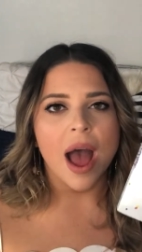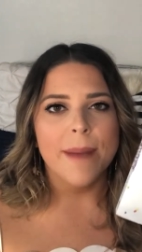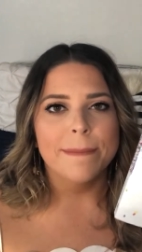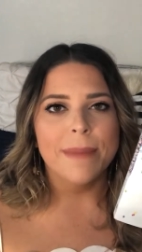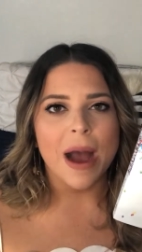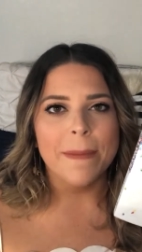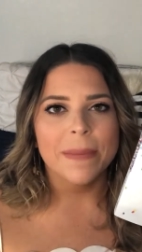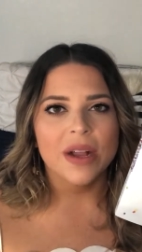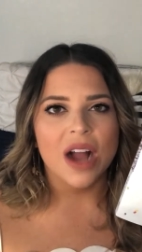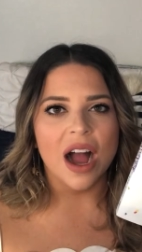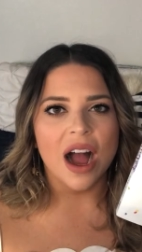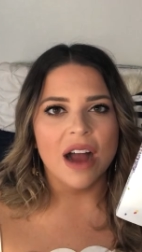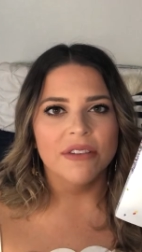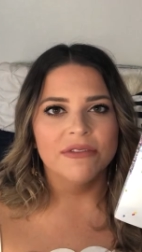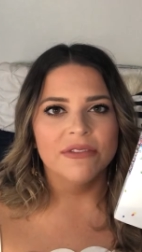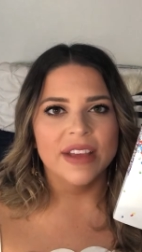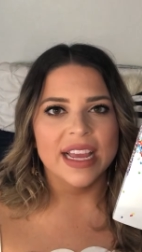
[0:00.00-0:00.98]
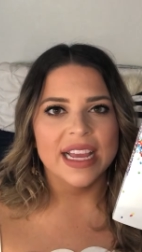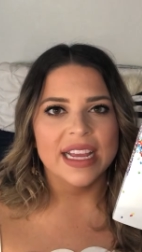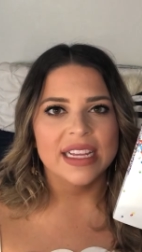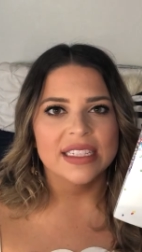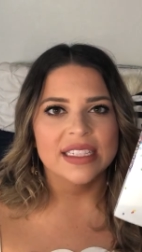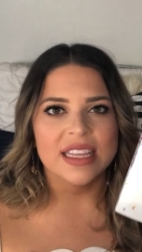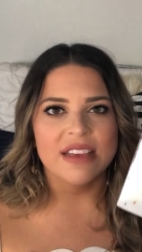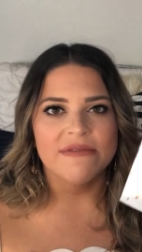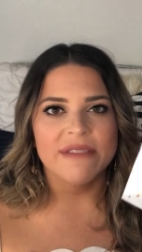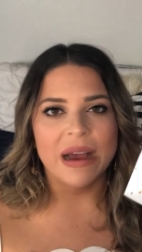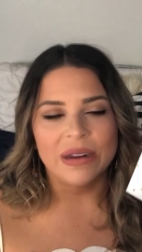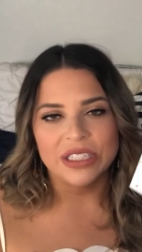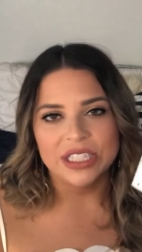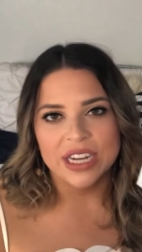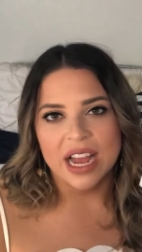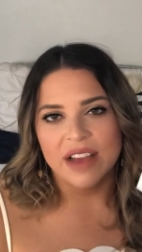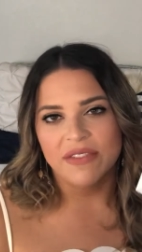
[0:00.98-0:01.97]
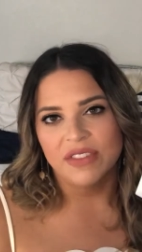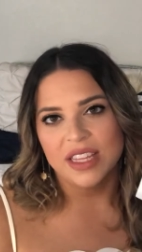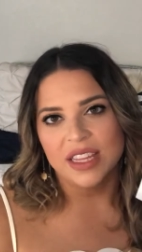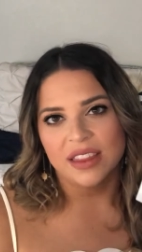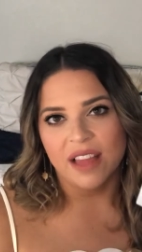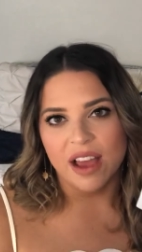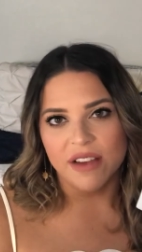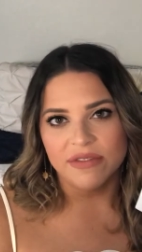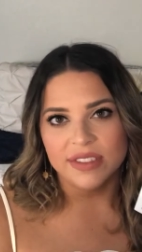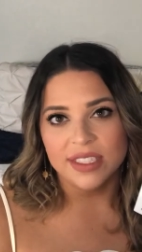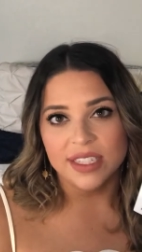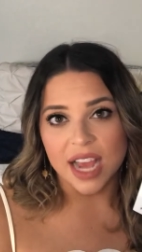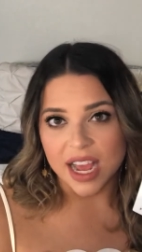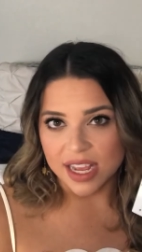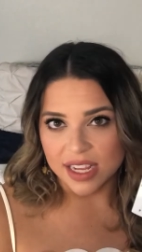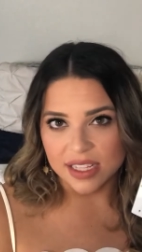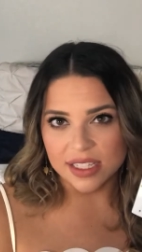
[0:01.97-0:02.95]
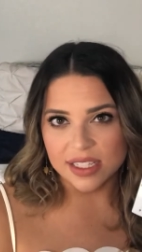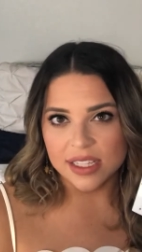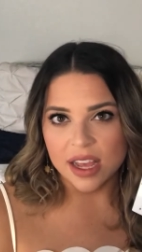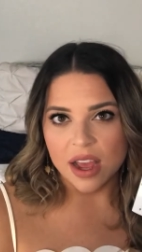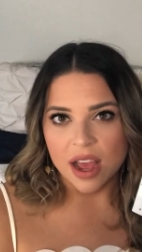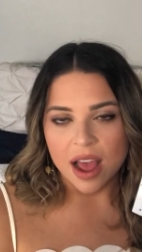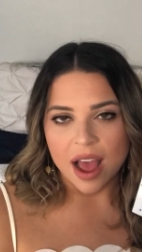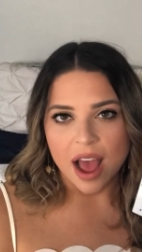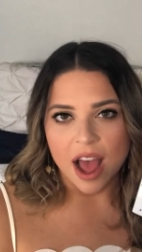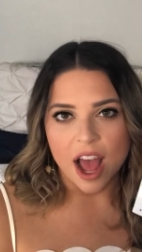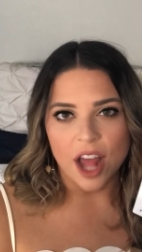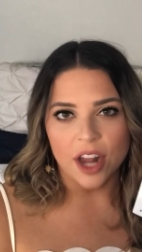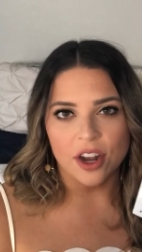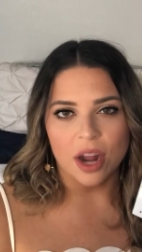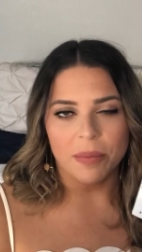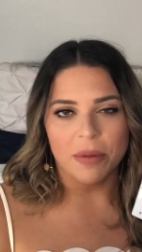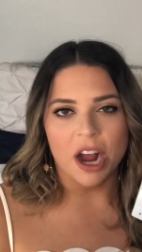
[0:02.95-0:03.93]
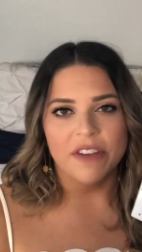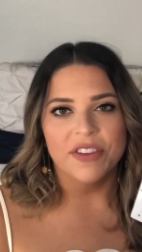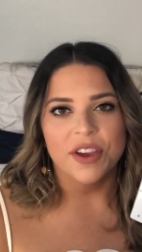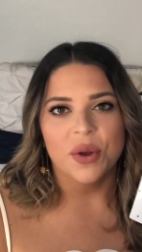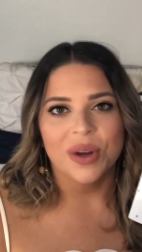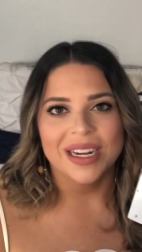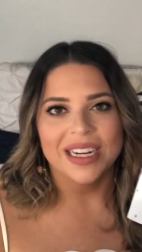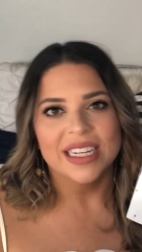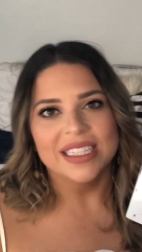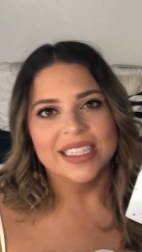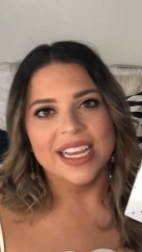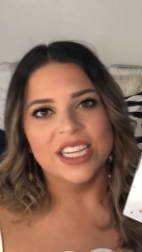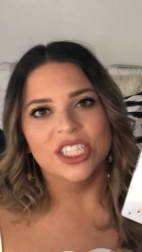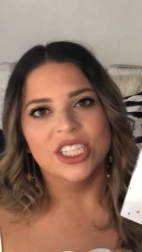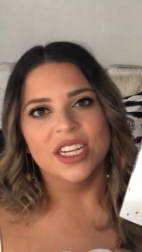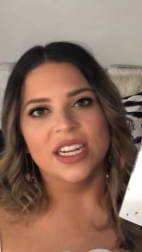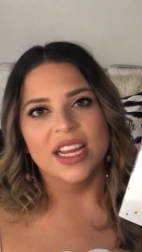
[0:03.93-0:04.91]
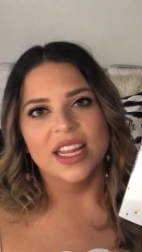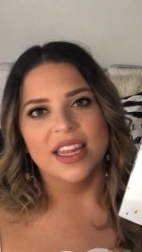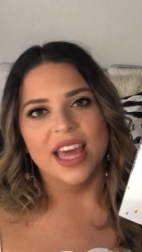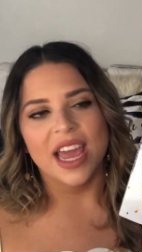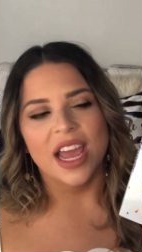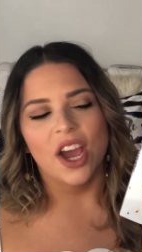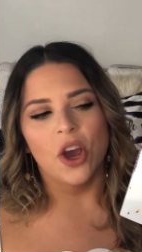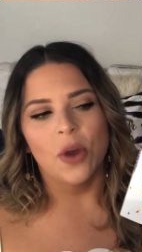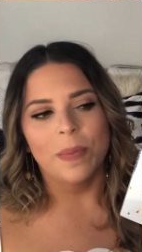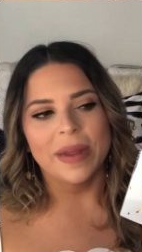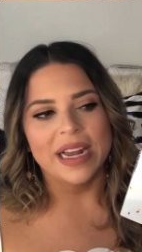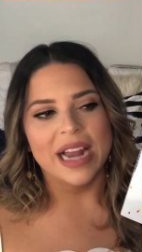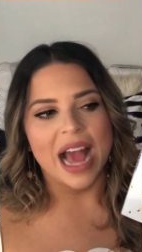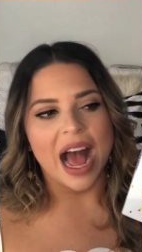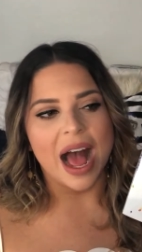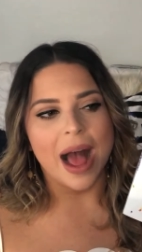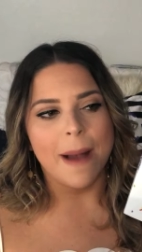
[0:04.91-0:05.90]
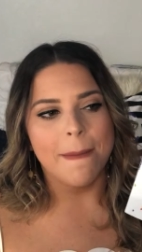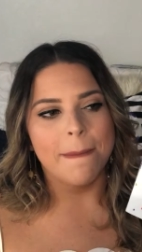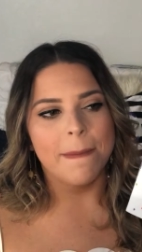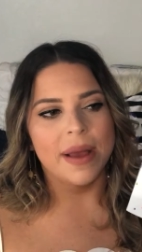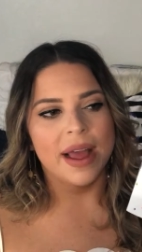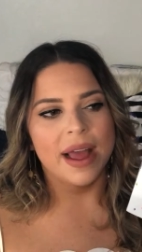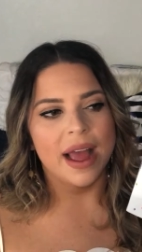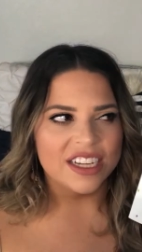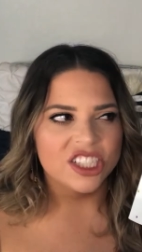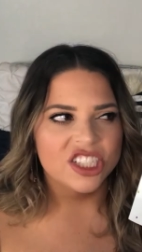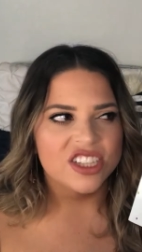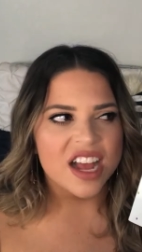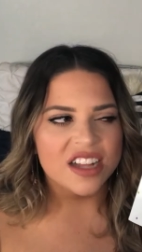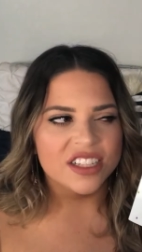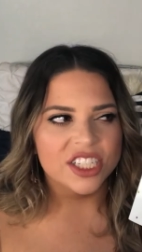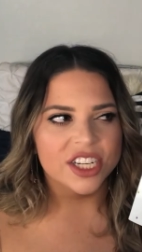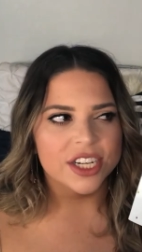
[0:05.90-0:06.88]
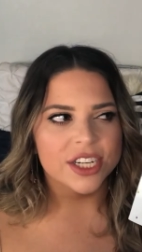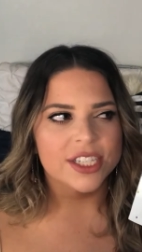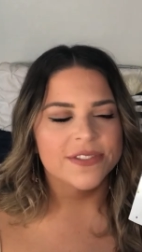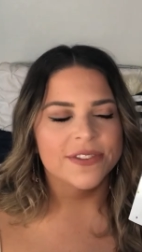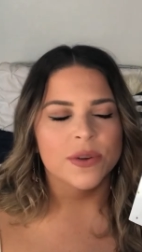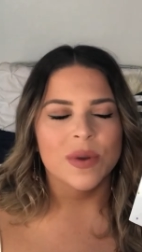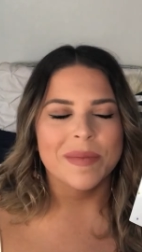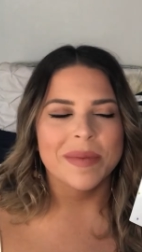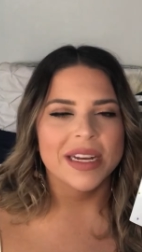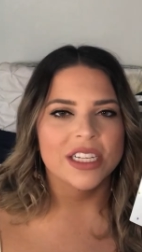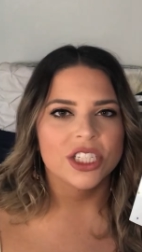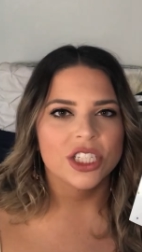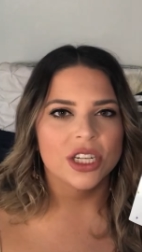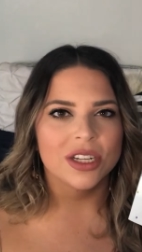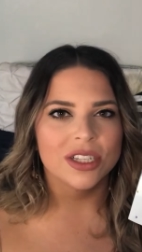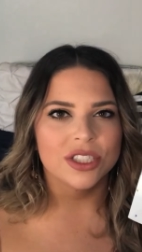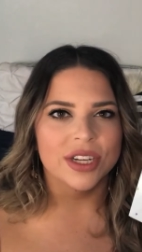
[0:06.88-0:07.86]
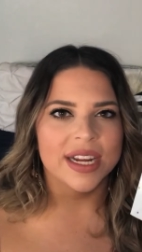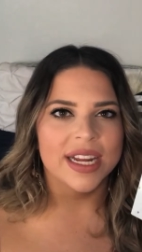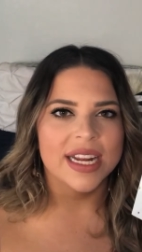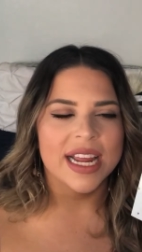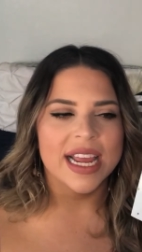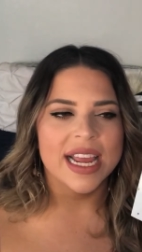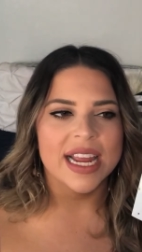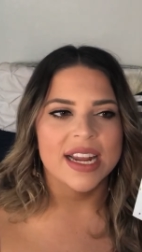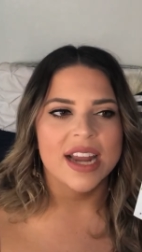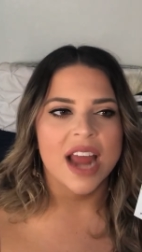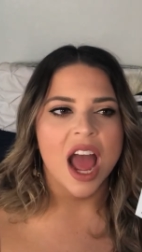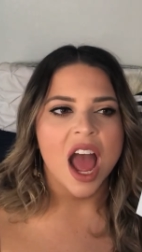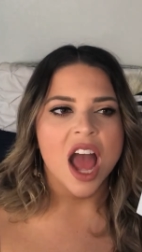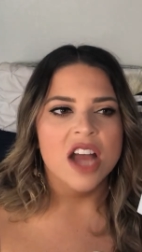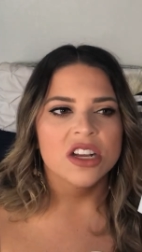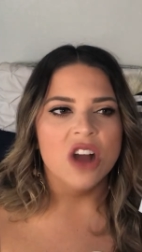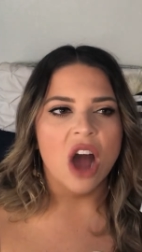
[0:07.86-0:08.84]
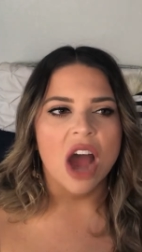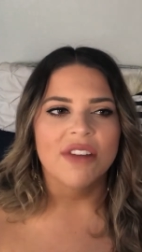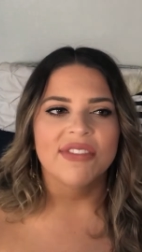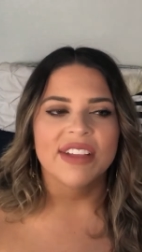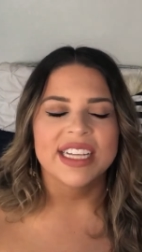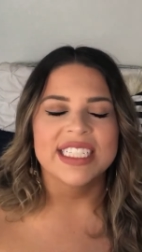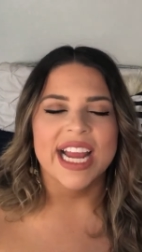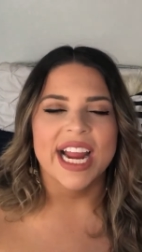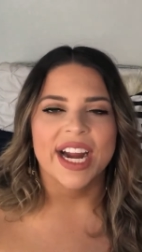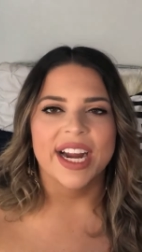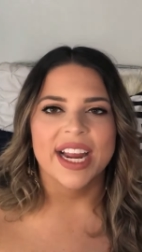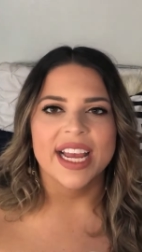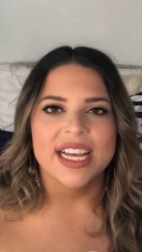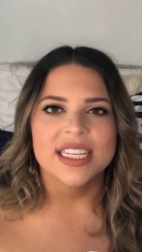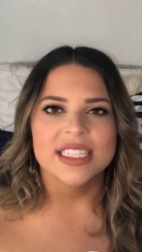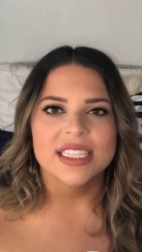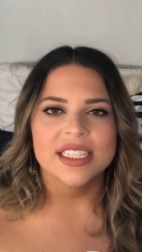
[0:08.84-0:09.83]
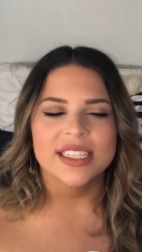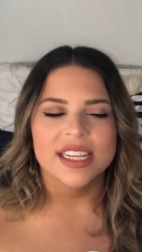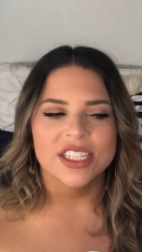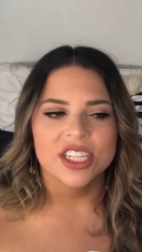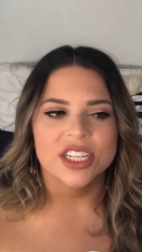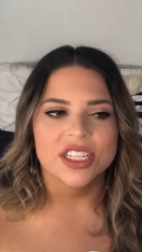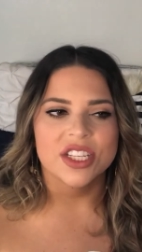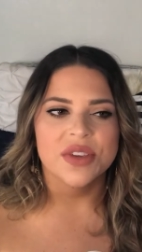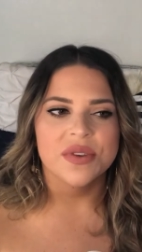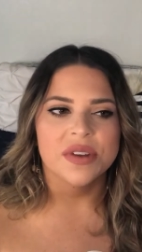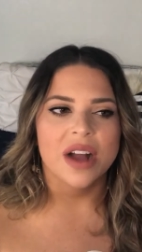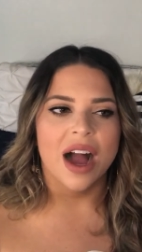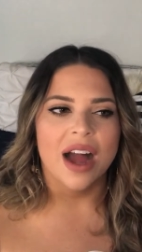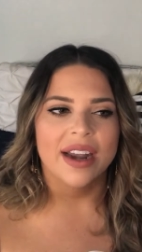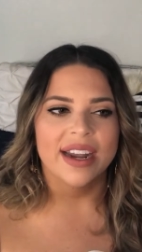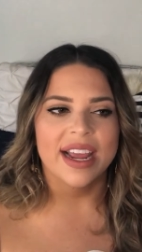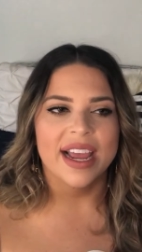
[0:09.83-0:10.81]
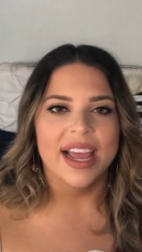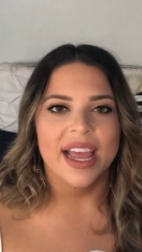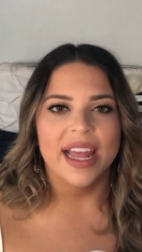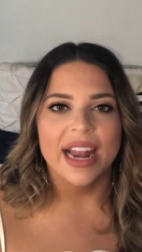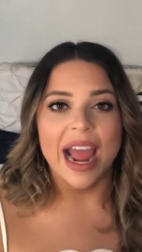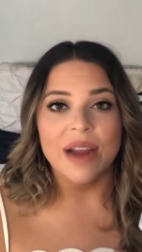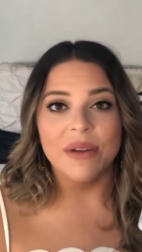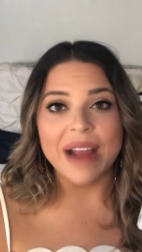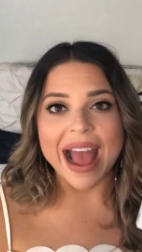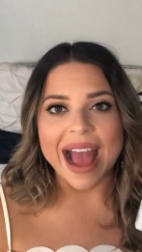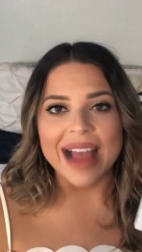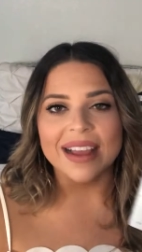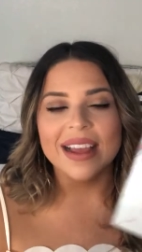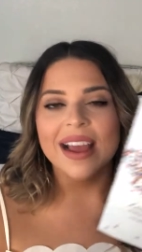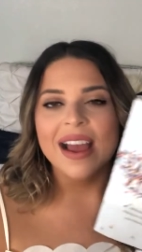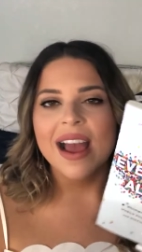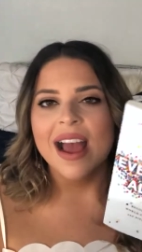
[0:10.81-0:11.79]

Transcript: Bob Goff is the founder of the Love Does nonprofit organization. They open up shelters for women and children in conflict areas such as Uganda and Iraq.